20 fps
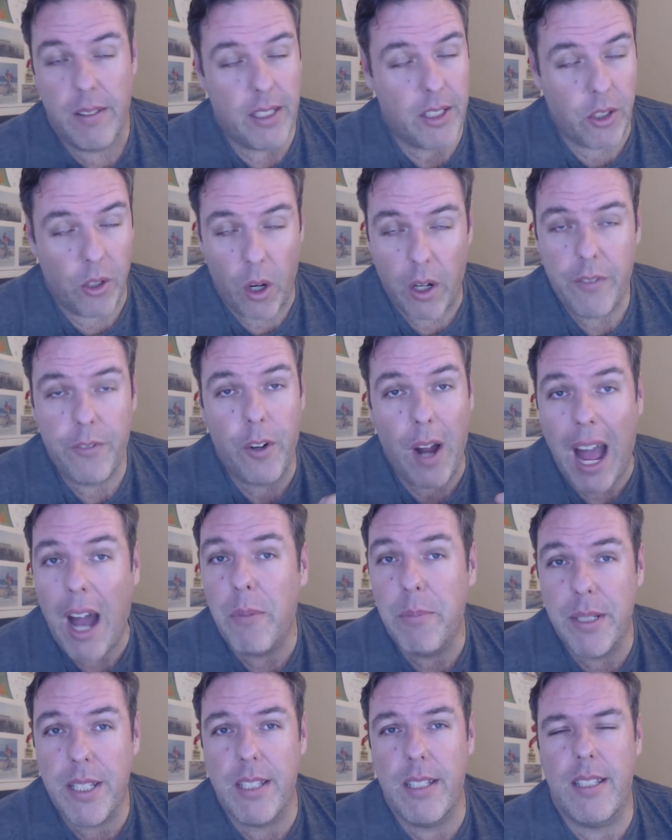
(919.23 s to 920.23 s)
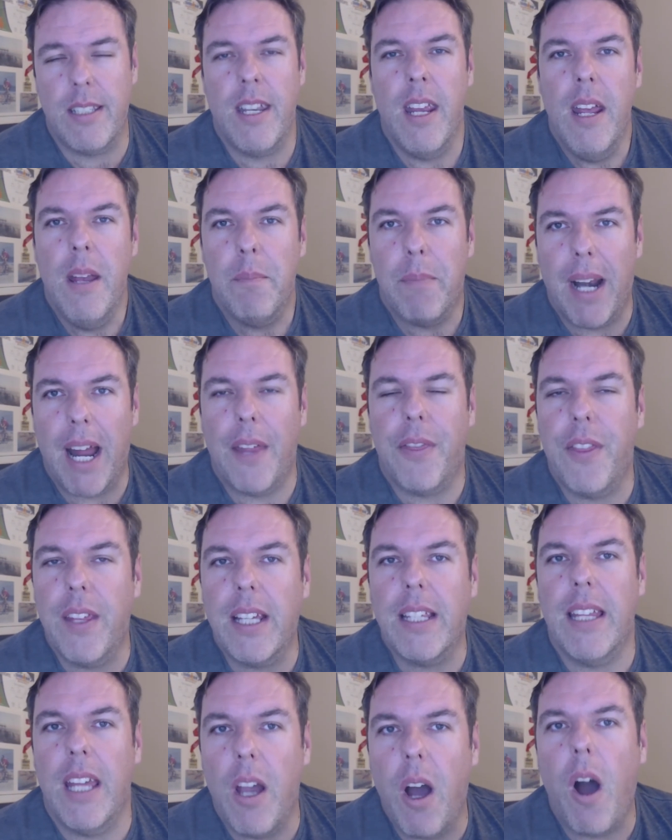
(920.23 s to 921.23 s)
It's not for our business, but I
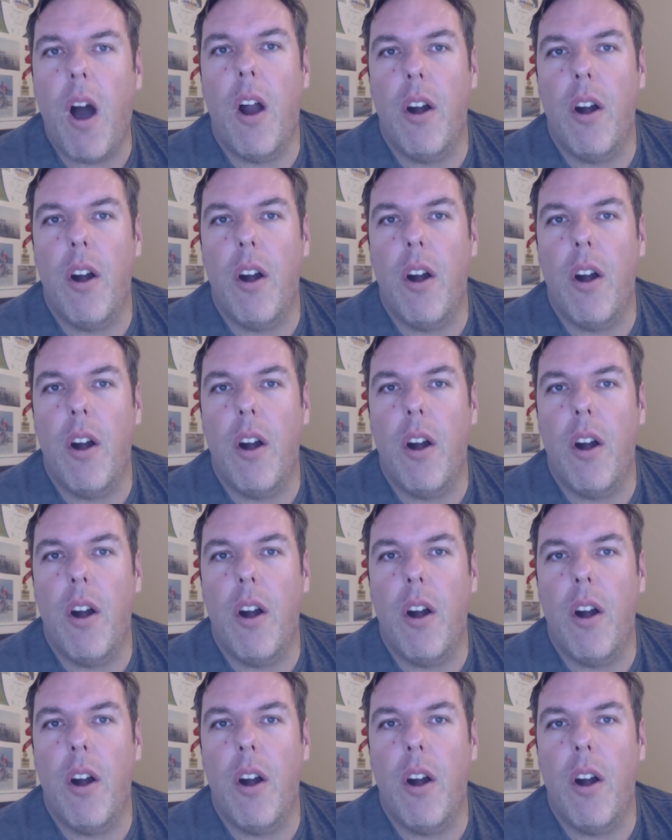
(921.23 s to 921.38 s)
think there